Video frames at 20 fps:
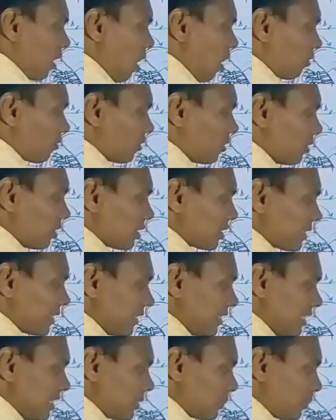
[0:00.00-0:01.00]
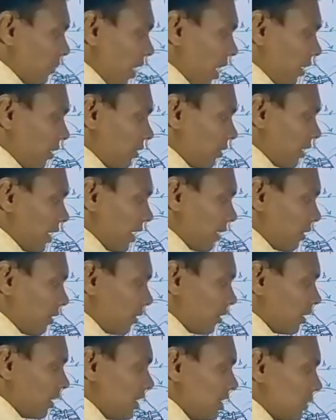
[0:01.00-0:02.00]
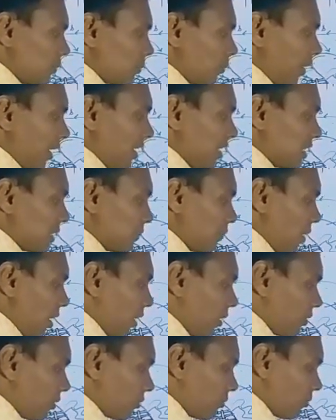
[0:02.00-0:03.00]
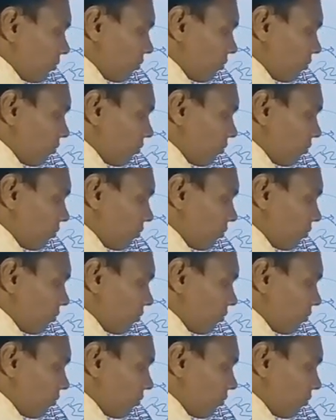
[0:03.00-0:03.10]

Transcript: outer skinny part, that is penis part.